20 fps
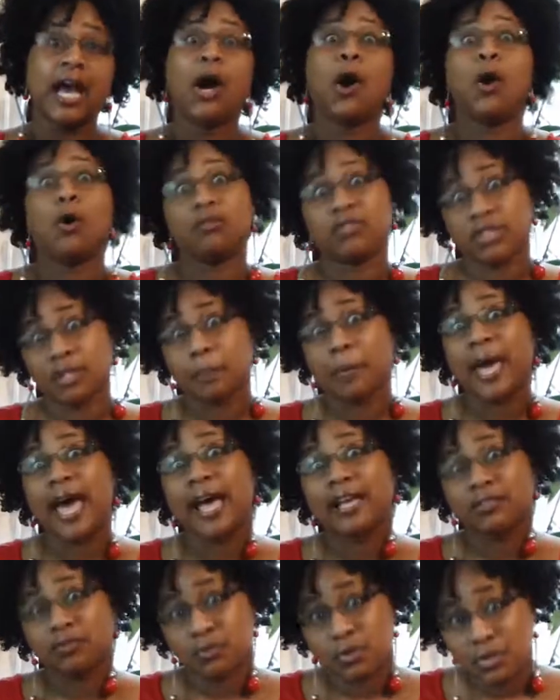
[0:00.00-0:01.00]
over the
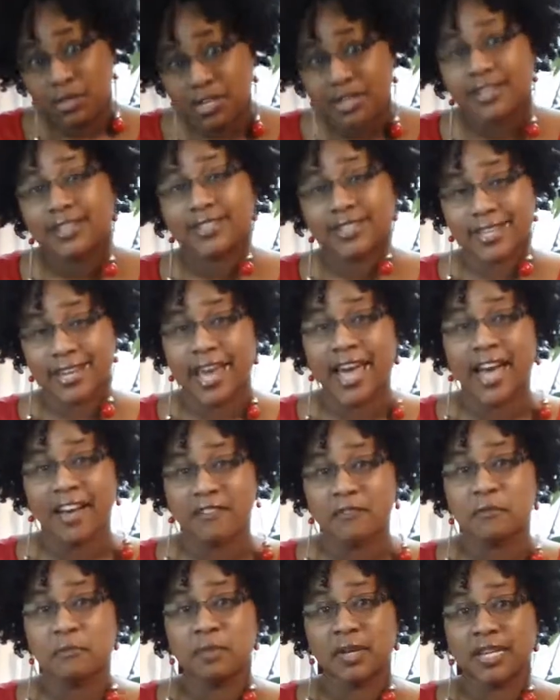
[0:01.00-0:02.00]
past few years that I
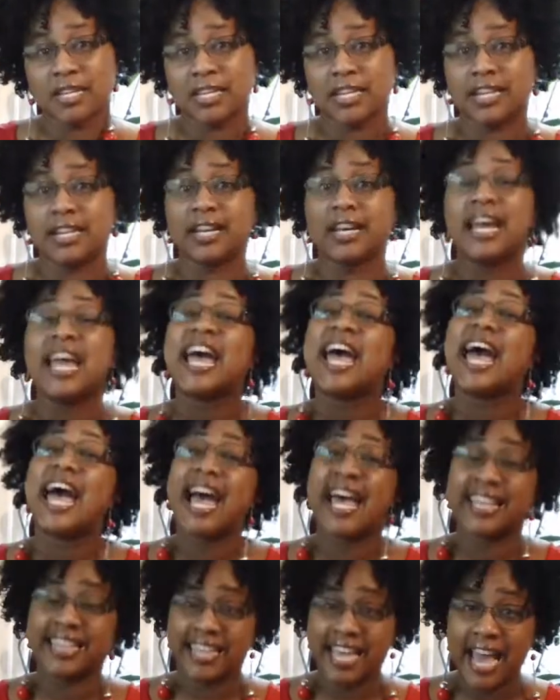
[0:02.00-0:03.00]
haven't been here,
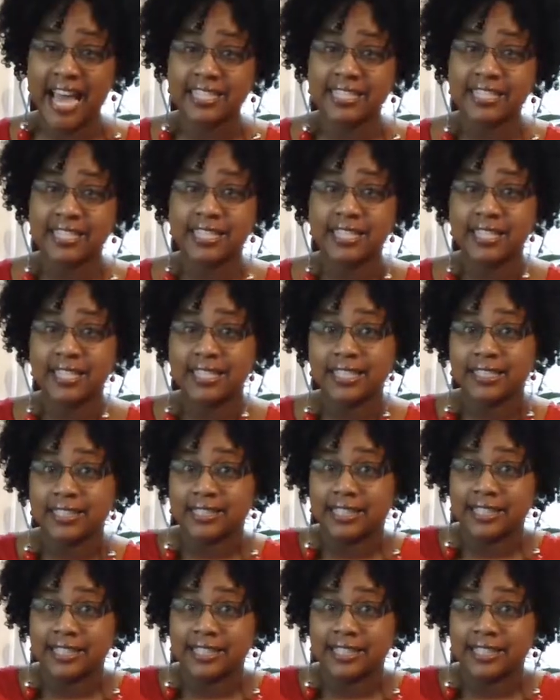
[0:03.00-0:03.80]
and that's the